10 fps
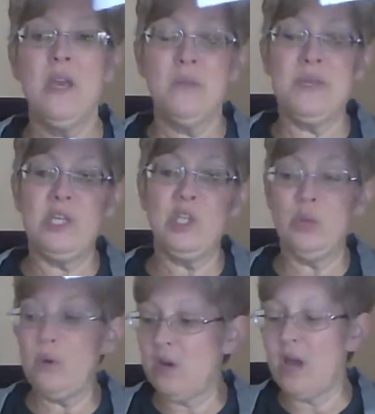but they
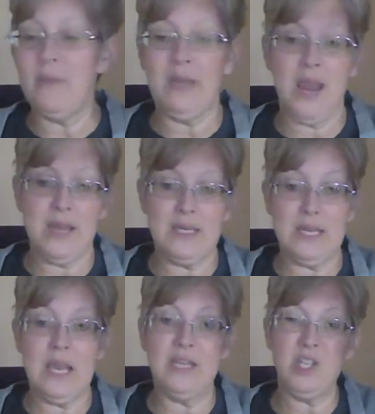sure will come in
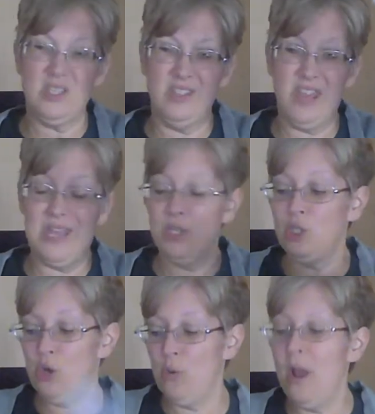handy just in case
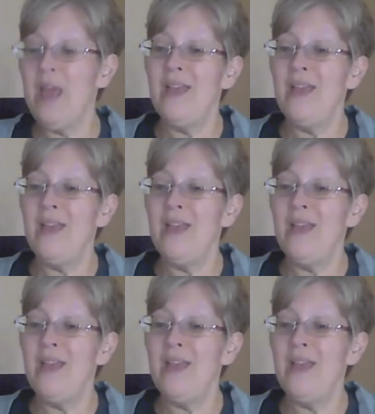you